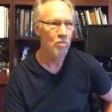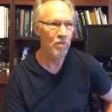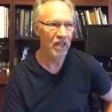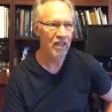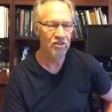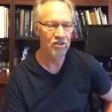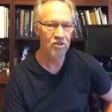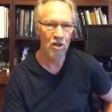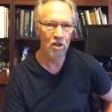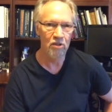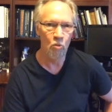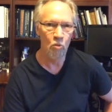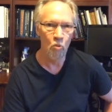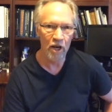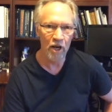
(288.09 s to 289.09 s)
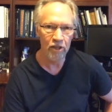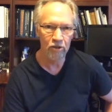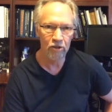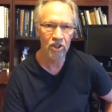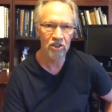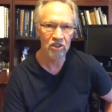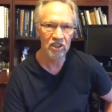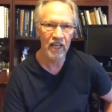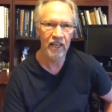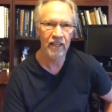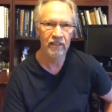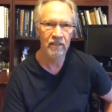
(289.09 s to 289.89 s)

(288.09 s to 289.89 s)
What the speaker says: Because what you just said,